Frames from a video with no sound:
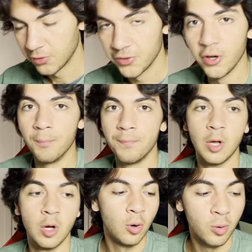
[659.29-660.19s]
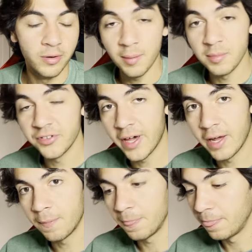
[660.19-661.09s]
So with that being
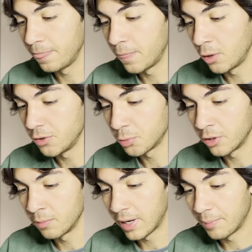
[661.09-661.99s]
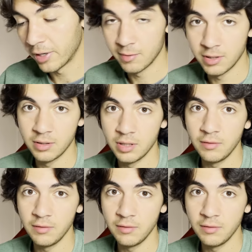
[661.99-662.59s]
said, those were my Pokemon